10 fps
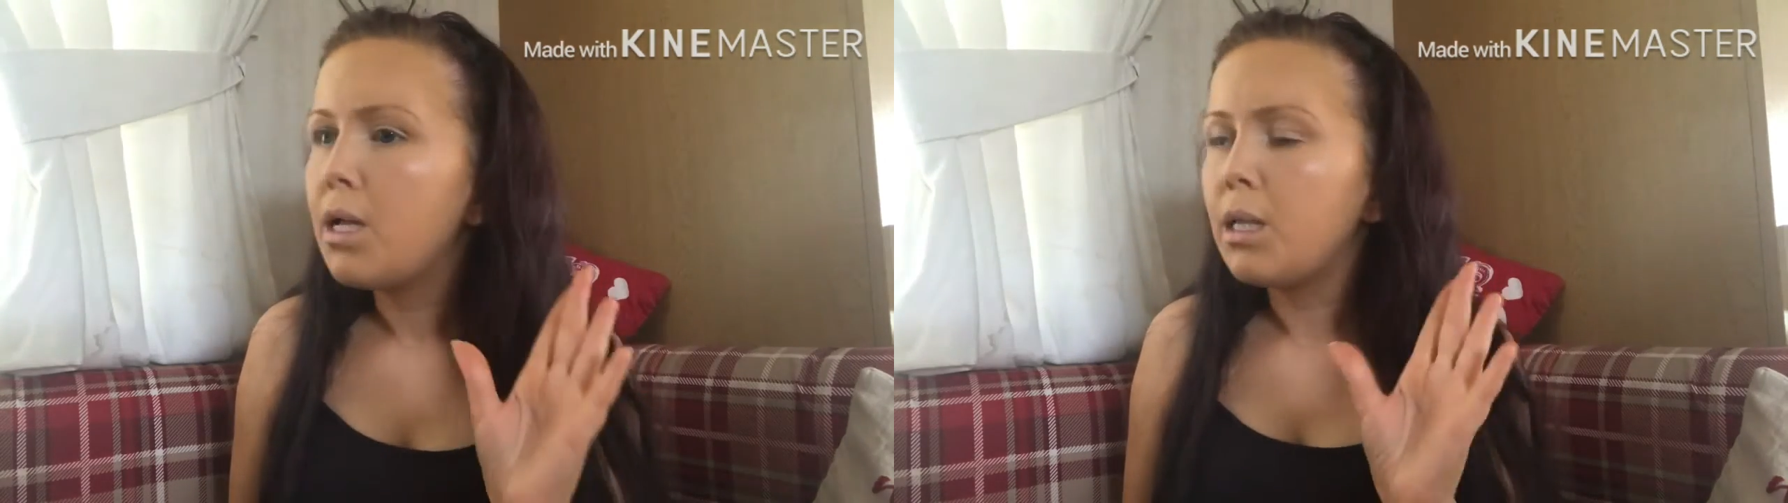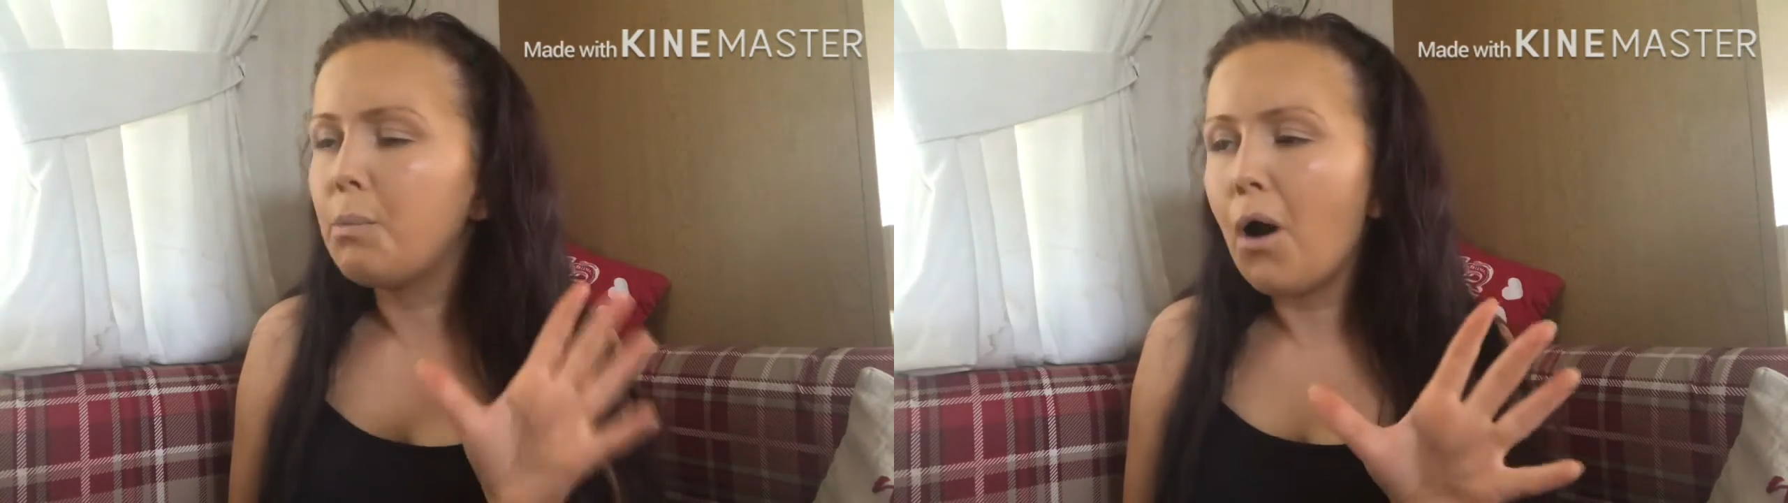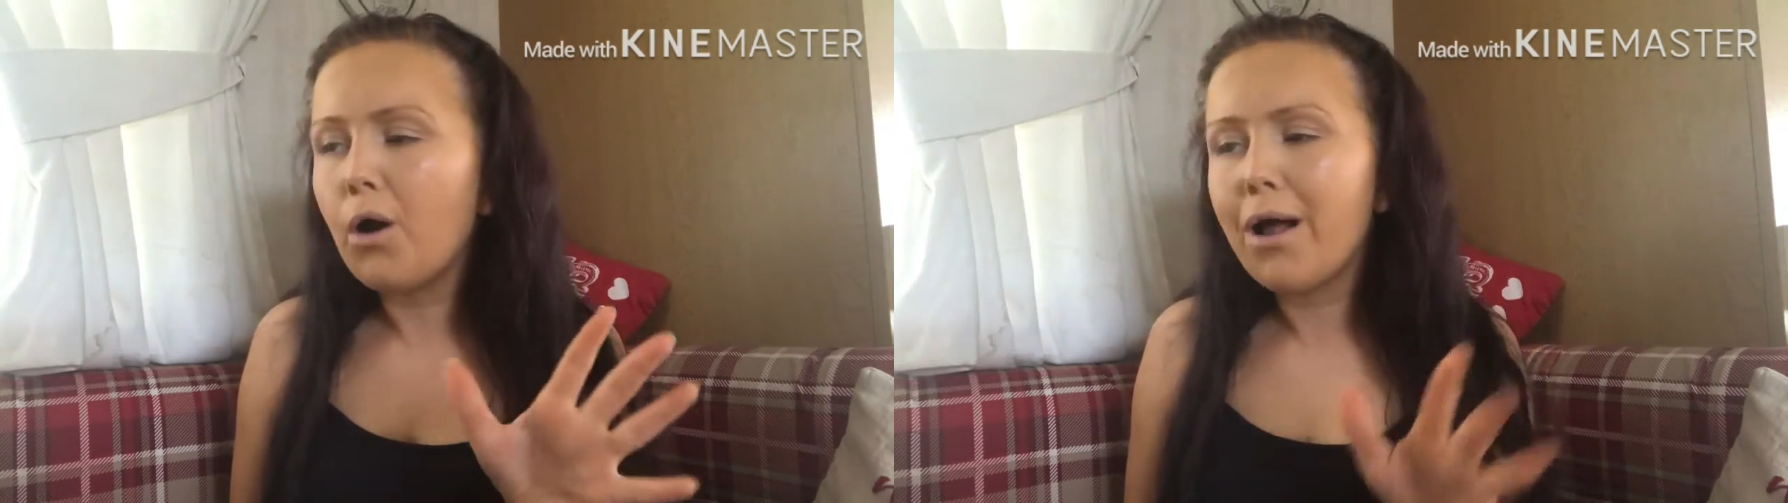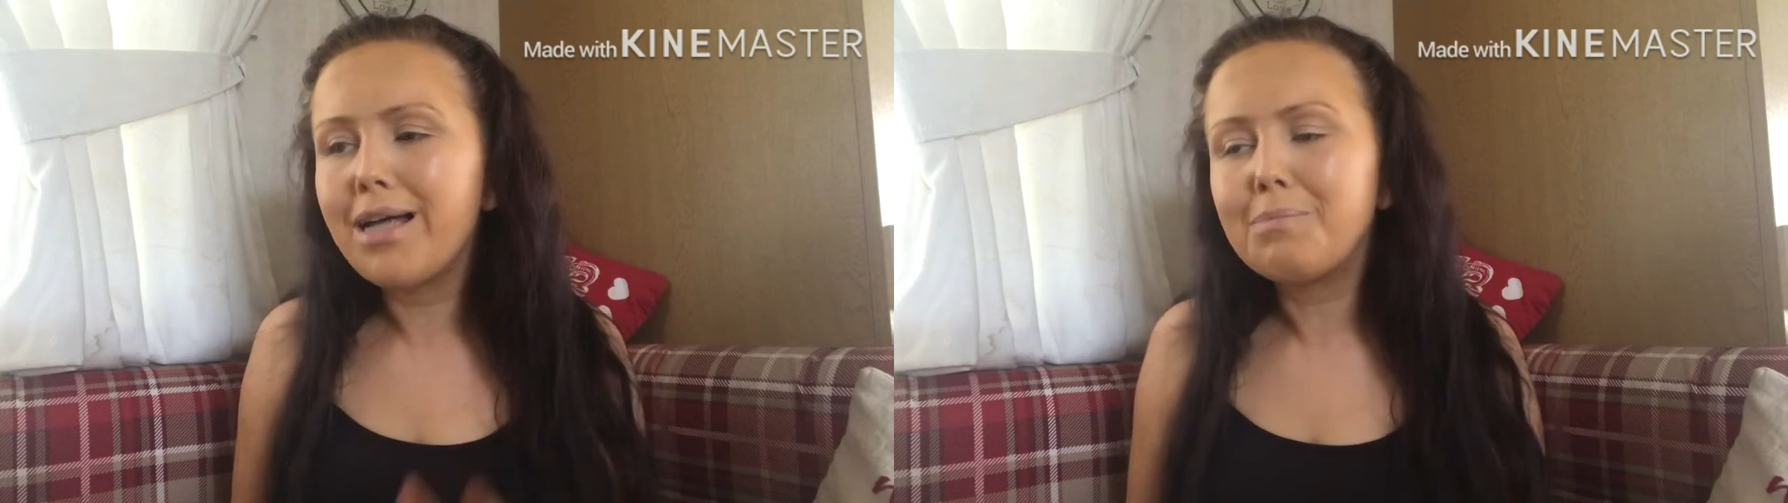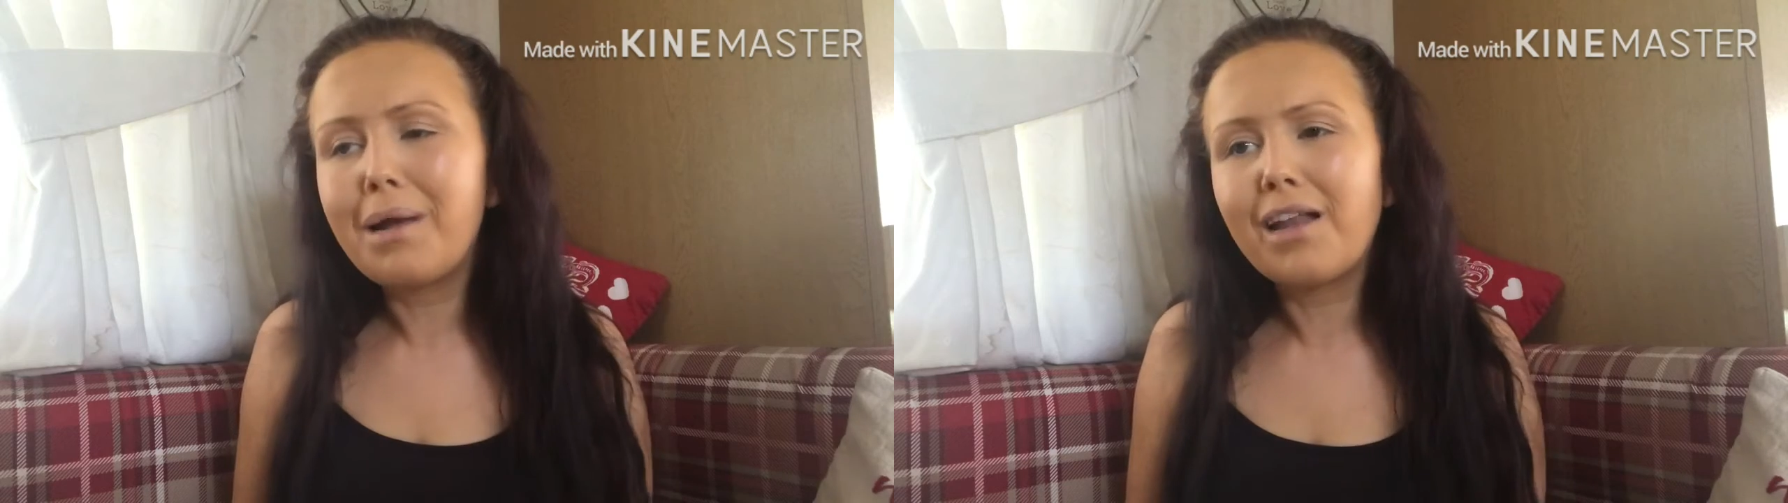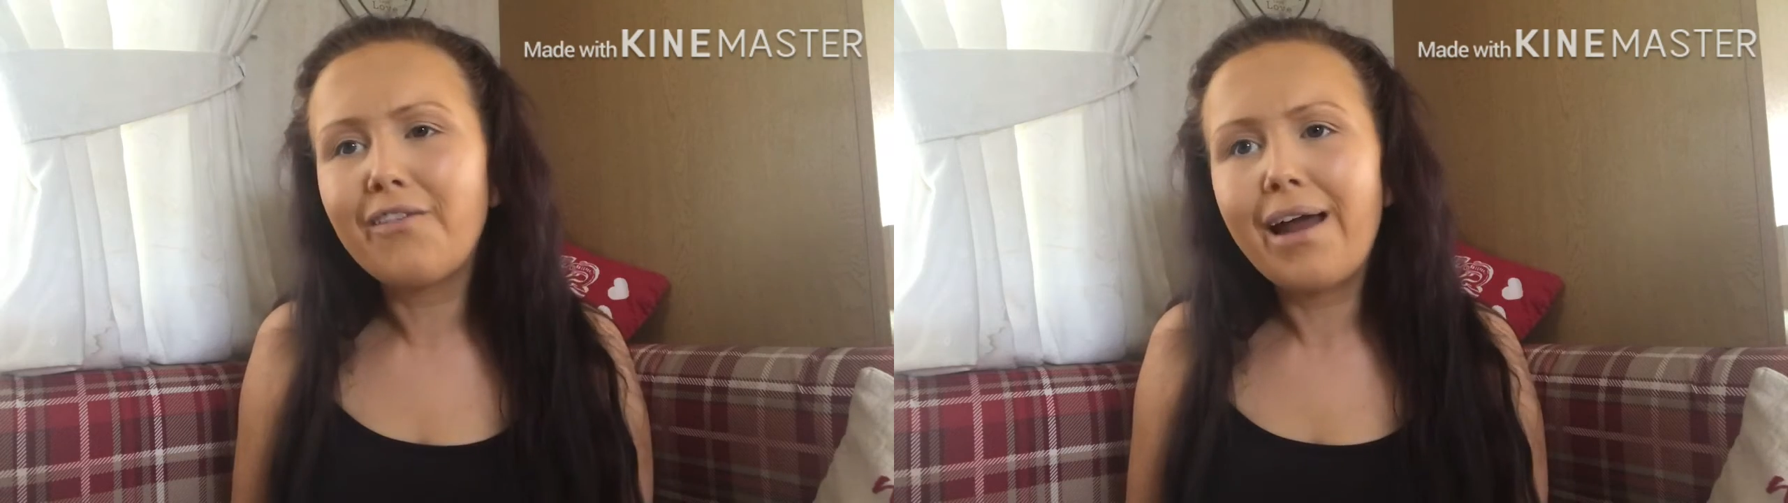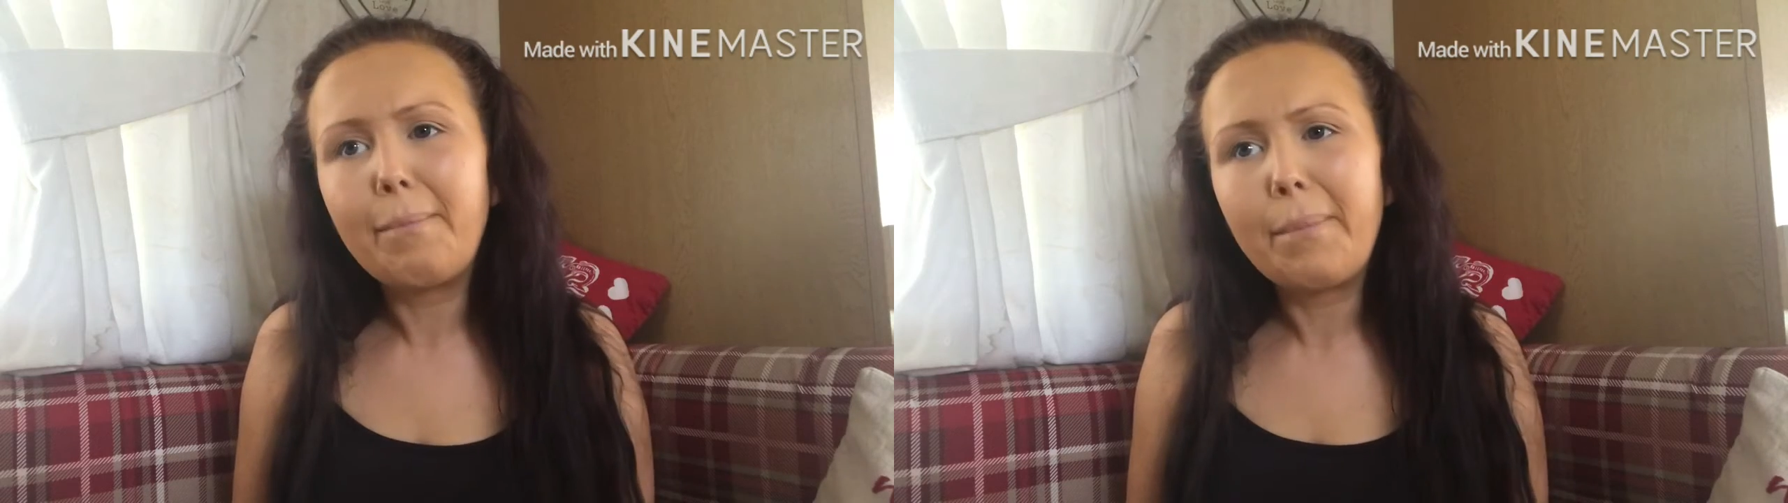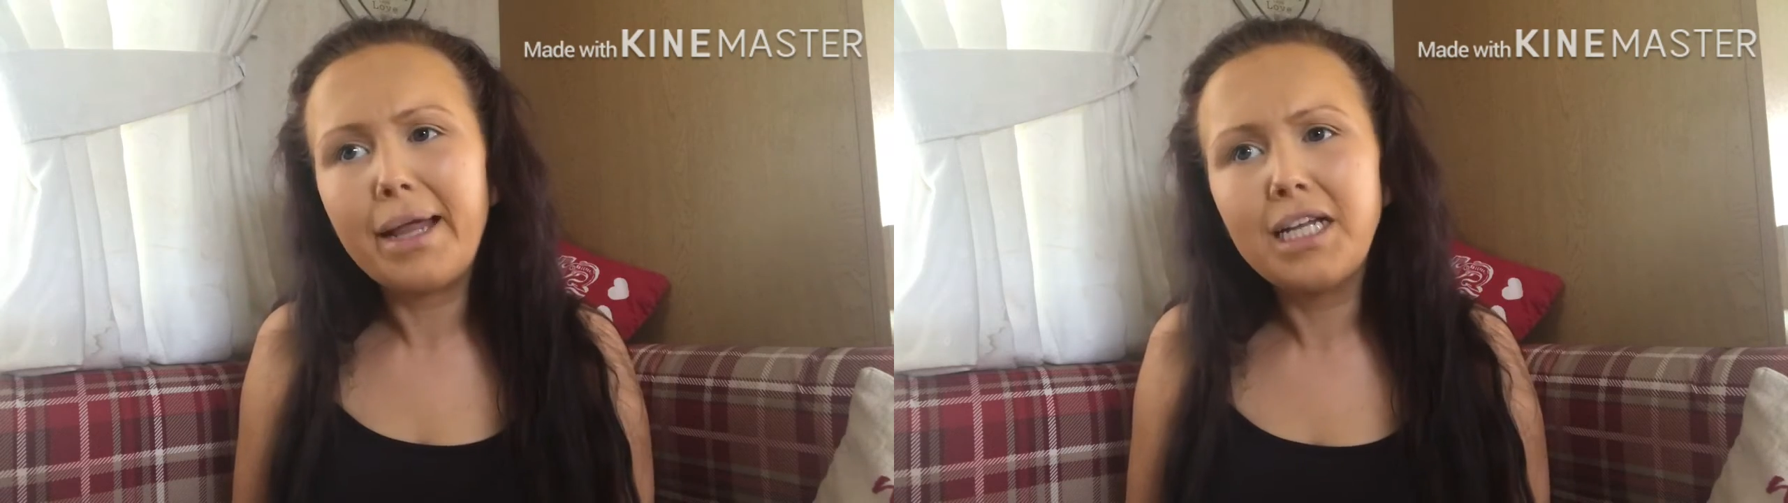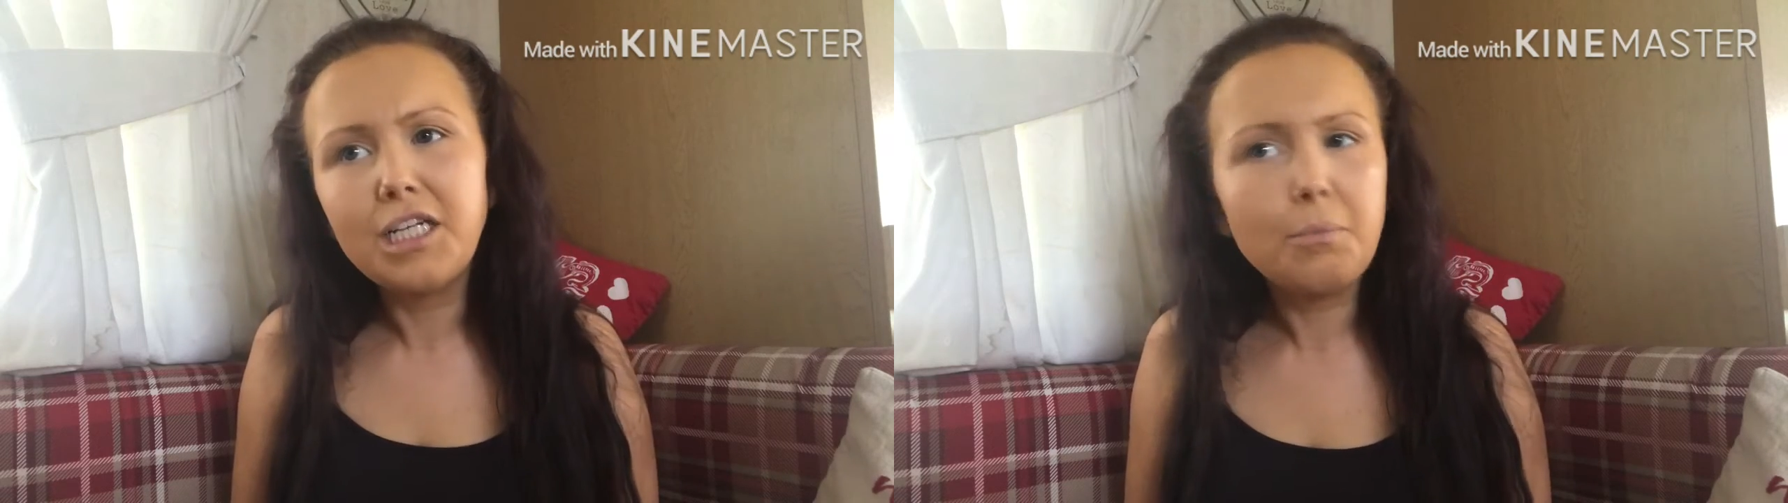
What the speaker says: The powder has mattified a bit,